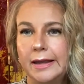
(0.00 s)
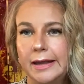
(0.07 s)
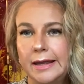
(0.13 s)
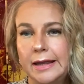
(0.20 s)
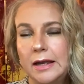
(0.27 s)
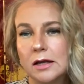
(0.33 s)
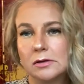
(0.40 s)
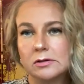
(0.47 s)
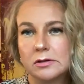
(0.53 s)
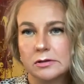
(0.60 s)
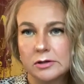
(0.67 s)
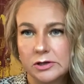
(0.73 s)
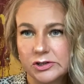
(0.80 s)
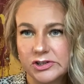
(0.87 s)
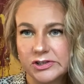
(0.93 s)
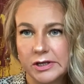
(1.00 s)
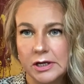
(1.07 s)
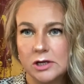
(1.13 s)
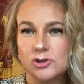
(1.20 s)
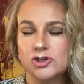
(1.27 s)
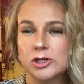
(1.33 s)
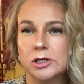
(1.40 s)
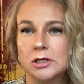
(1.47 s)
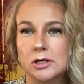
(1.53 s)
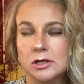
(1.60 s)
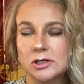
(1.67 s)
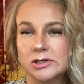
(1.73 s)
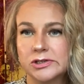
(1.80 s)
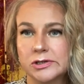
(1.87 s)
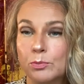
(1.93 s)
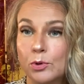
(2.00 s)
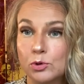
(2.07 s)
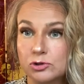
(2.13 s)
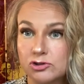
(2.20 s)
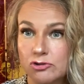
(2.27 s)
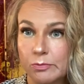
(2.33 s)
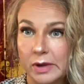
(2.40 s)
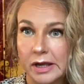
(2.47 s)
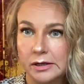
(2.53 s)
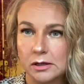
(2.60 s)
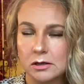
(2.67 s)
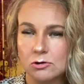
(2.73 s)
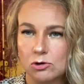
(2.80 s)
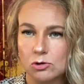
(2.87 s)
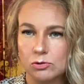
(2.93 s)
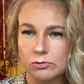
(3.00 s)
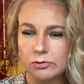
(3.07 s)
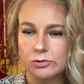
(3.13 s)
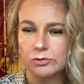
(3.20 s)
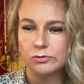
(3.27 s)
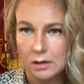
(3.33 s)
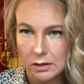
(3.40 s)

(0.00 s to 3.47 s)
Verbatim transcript: And third stage is post-traumatic growth.